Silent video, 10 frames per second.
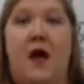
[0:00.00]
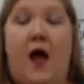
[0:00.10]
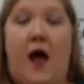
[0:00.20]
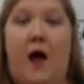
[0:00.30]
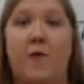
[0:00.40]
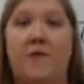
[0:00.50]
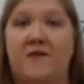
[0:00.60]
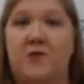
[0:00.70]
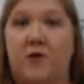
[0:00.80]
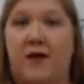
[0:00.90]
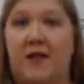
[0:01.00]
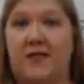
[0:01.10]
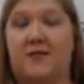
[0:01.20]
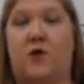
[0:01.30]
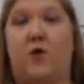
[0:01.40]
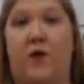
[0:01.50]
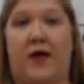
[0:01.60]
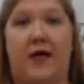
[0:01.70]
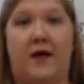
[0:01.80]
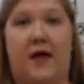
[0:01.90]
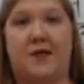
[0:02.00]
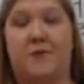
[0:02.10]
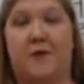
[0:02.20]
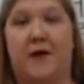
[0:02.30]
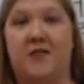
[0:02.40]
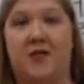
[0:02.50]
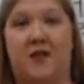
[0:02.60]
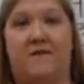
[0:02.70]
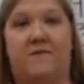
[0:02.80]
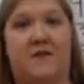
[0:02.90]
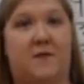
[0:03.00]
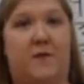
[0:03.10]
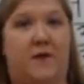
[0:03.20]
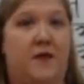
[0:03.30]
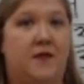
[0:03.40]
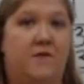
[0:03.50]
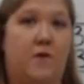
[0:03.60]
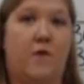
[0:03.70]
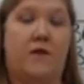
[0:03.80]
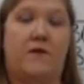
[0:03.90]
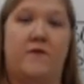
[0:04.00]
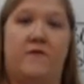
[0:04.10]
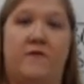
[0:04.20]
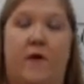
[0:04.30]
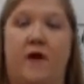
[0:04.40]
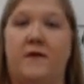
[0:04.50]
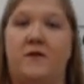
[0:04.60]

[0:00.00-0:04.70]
I hope you've enjoyed this quick exploration of divisibilities for 1 through 4.